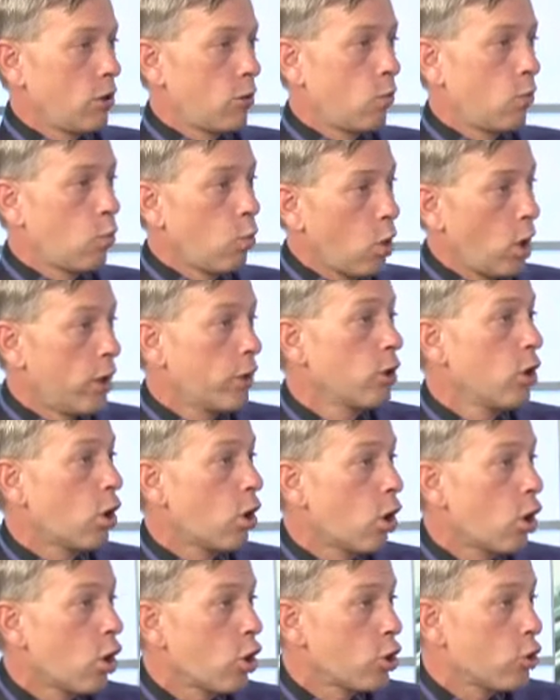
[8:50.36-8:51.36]
one,
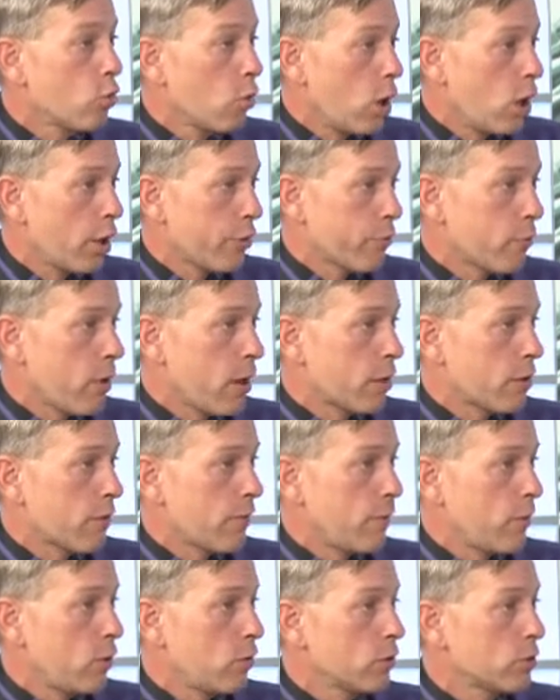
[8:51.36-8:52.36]
are you authorized to
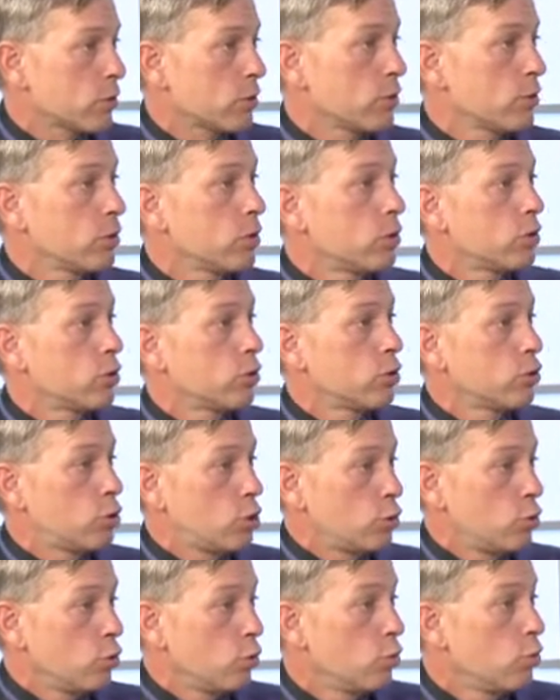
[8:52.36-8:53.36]
vote?
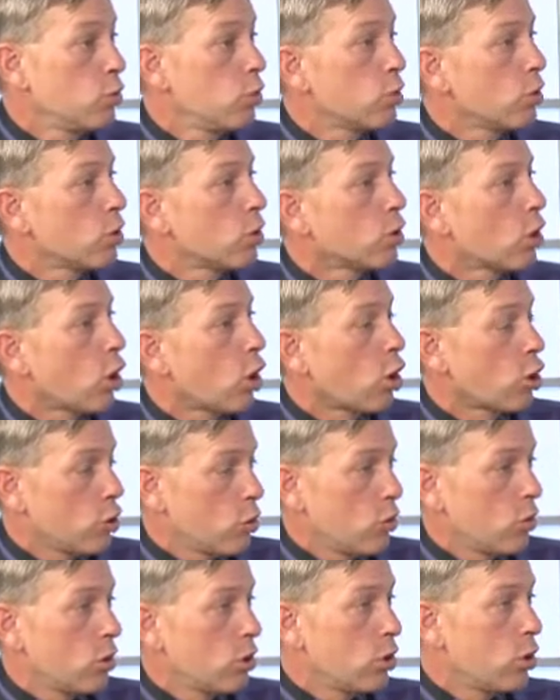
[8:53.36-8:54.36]
Two, are
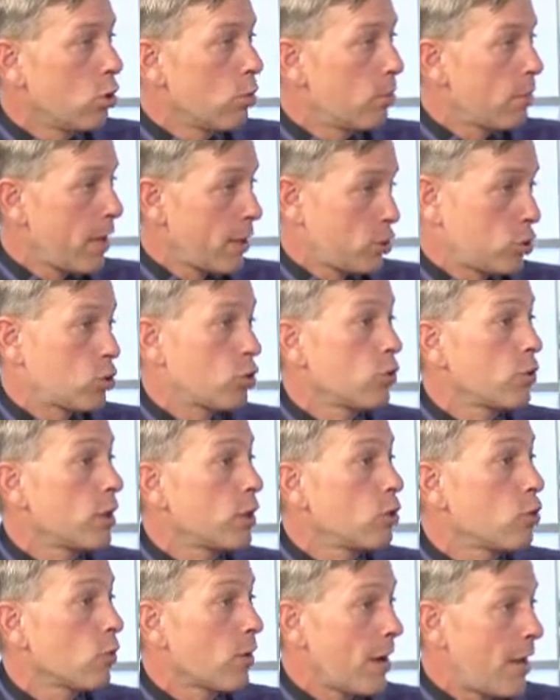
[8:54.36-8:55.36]
you, you know, make sure that
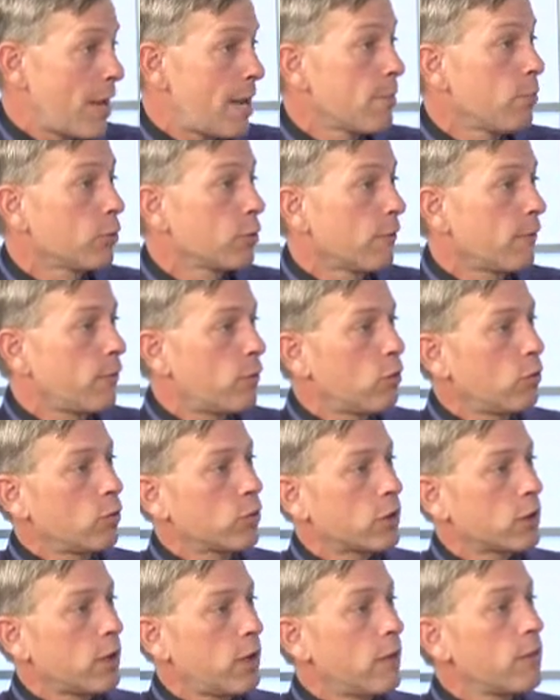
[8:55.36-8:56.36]
you're able to
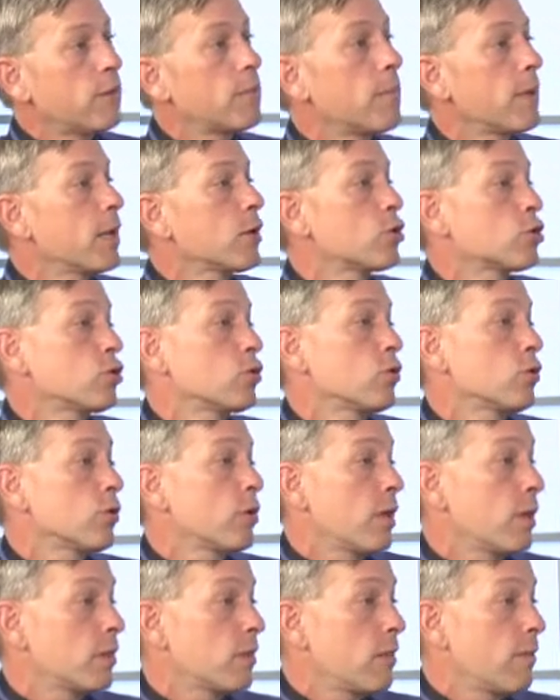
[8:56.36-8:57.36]
vote and then make sure
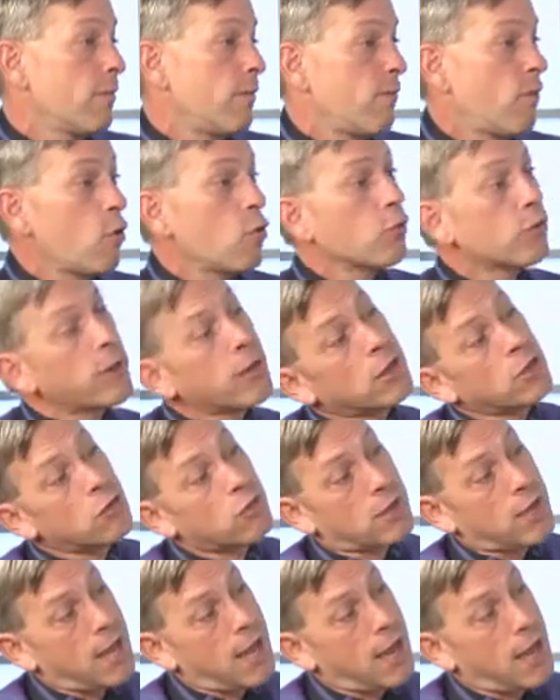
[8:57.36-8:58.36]
that the vote that you
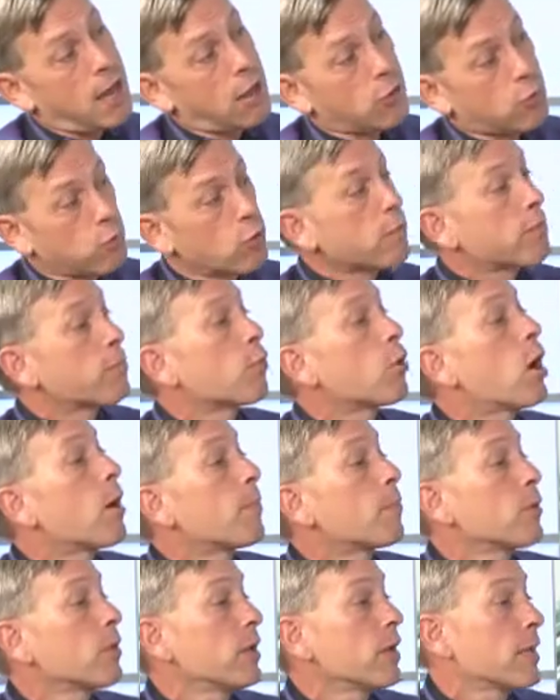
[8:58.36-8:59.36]
cast was
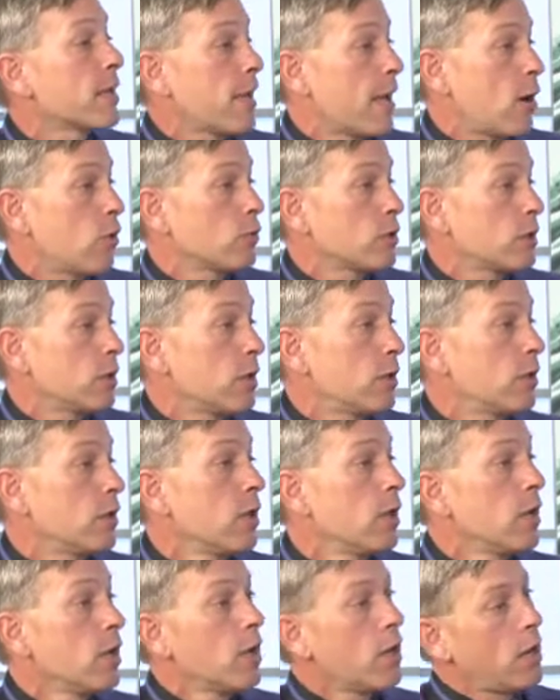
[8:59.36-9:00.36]
properly counted
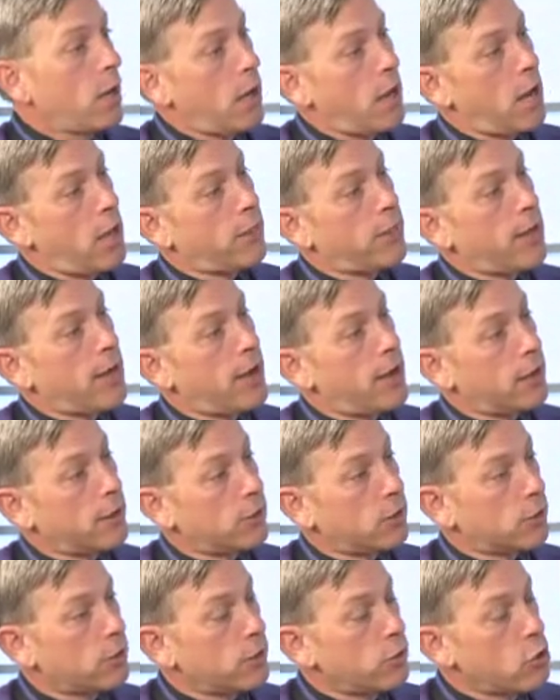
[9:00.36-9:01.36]
mm -hmm. and that
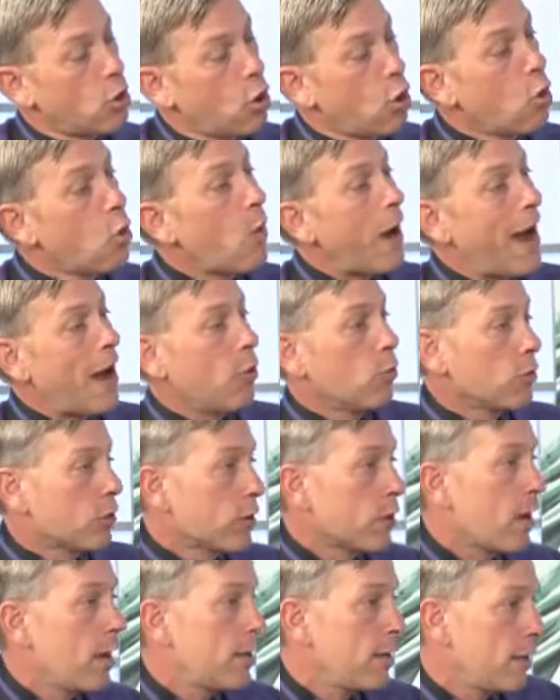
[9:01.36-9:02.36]
no
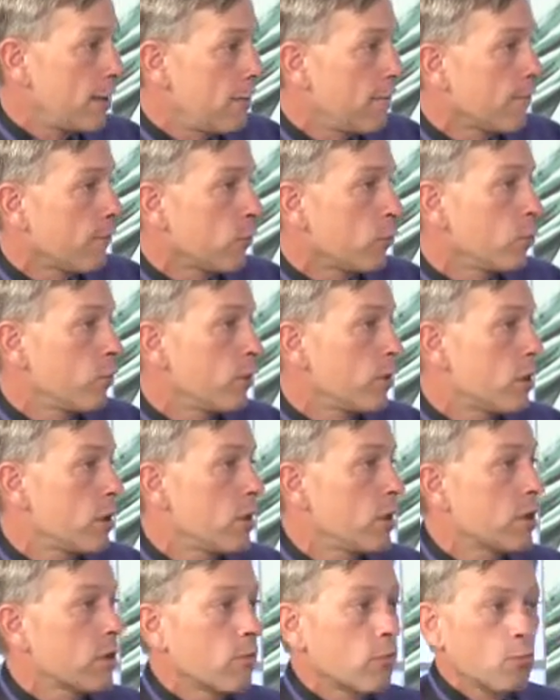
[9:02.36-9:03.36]
outside
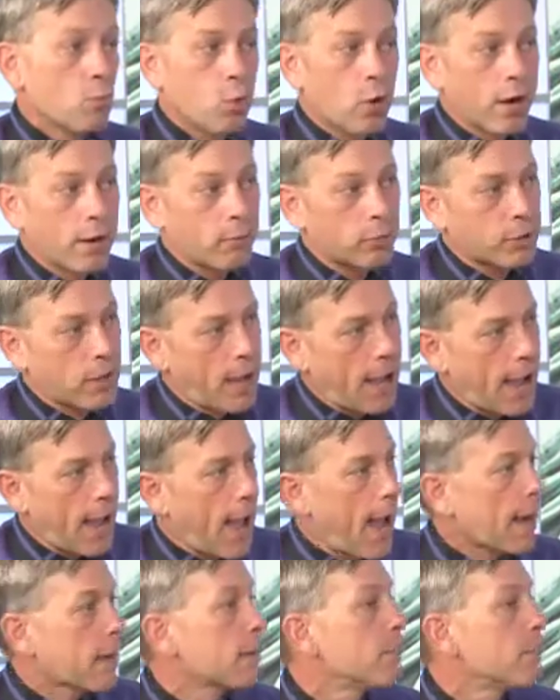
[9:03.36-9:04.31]
influences were able to hack a